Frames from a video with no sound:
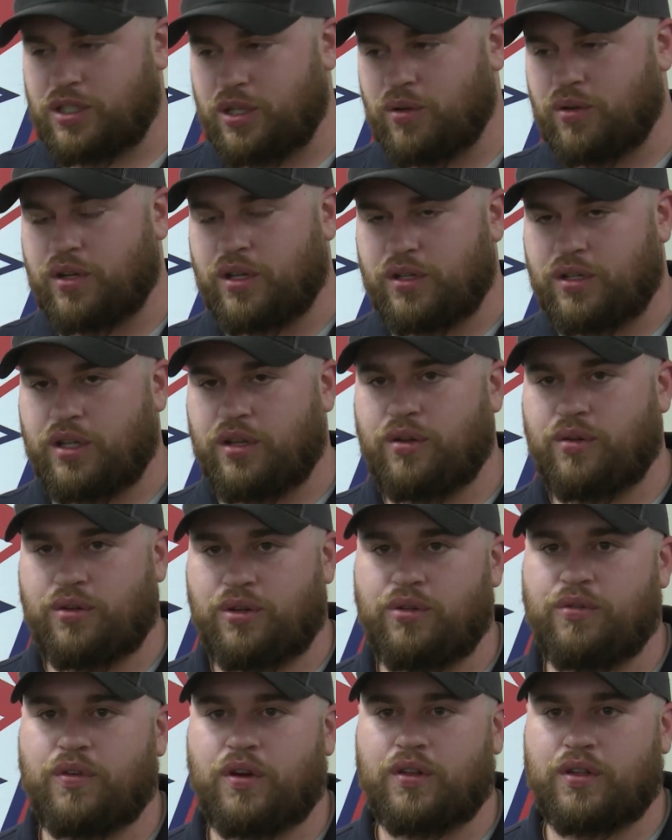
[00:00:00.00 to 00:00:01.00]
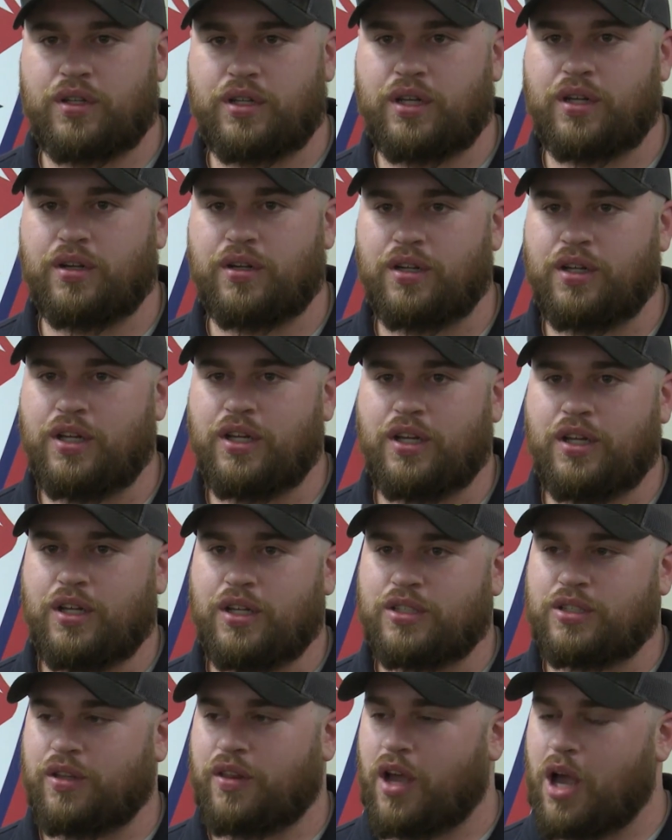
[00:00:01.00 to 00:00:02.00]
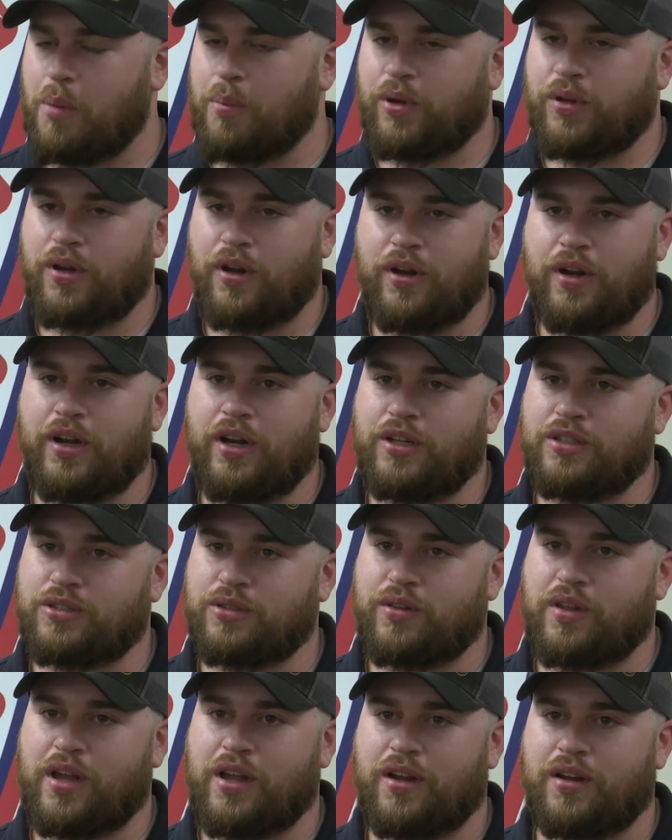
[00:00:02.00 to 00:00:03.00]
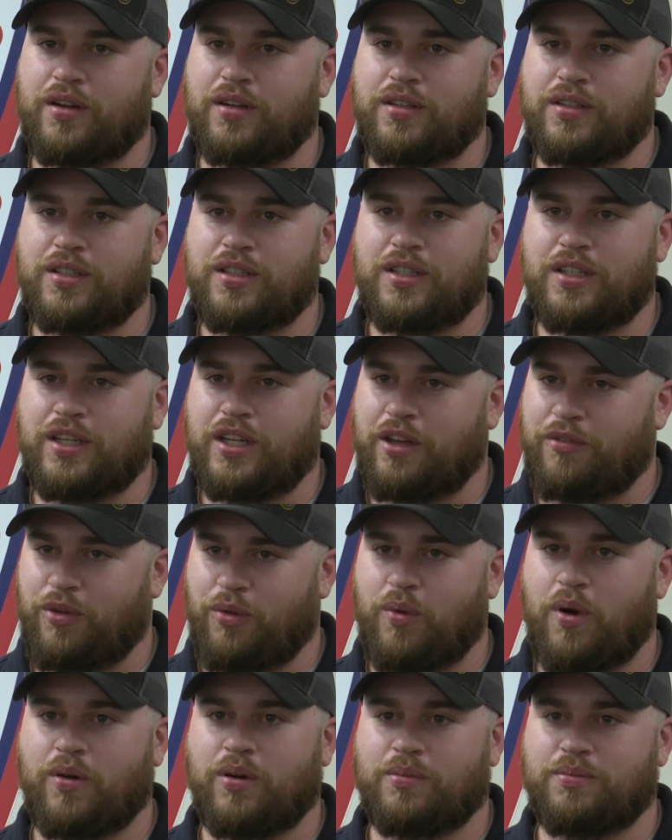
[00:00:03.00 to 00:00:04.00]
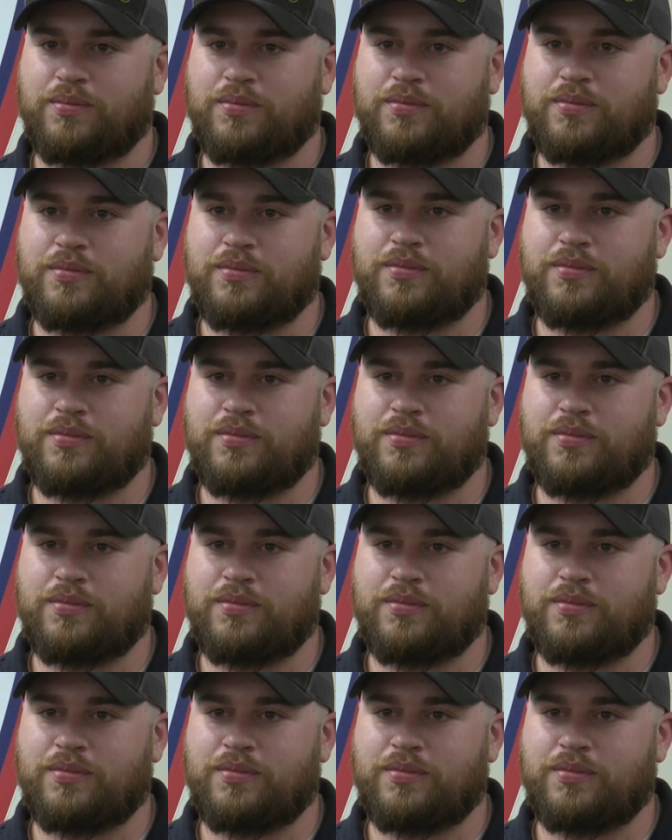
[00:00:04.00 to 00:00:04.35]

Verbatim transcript: still continue to volunteer. So the opportunities are there if you want them.